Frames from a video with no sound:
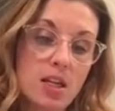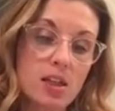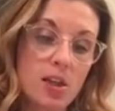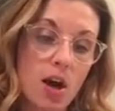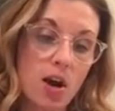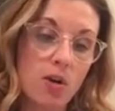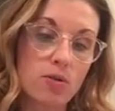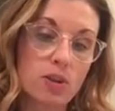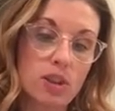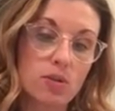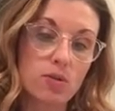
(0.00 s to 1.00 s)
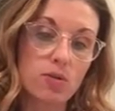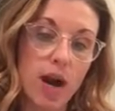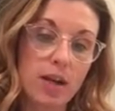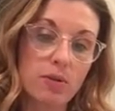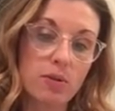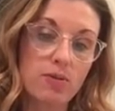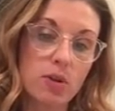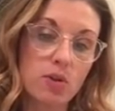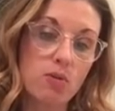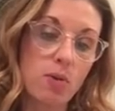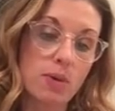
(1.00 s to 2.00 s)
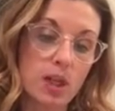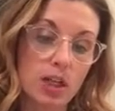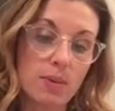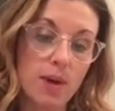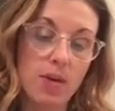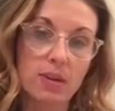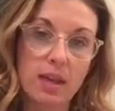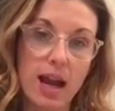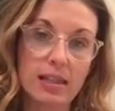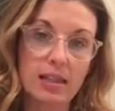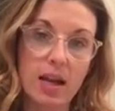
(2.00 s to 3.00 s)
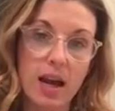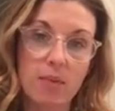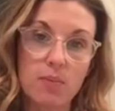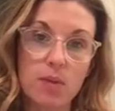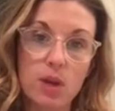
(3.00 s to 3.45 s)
So to kind of review what we talked about the last time,